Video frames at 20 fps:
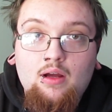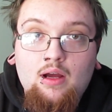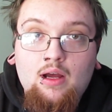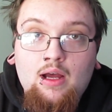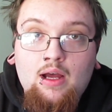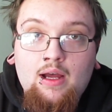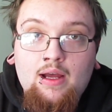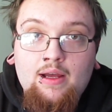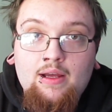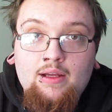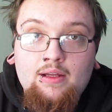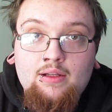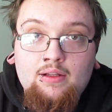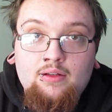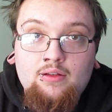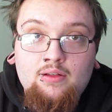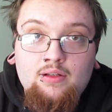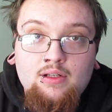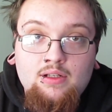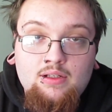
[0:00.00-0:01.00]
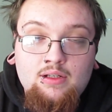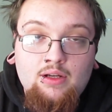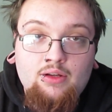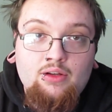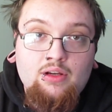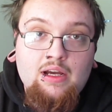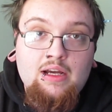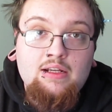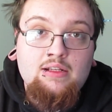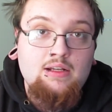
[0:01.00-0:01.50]
I did tell
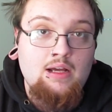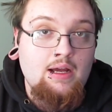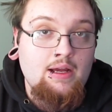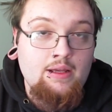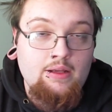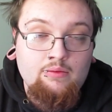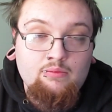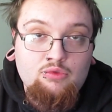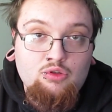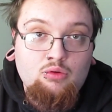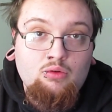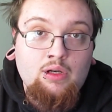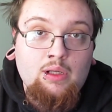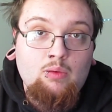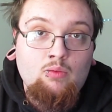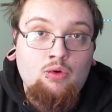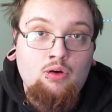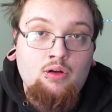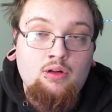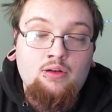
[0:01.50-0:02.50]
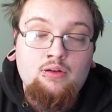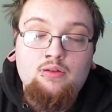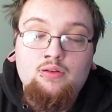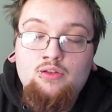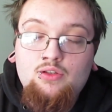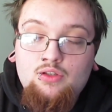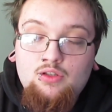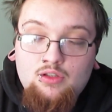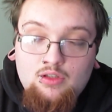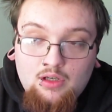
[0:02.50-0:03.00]
you guys I am 21,
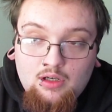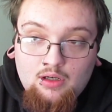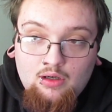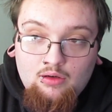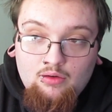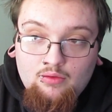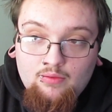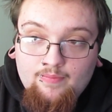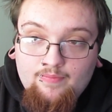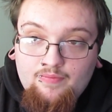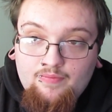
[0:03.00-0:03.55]
so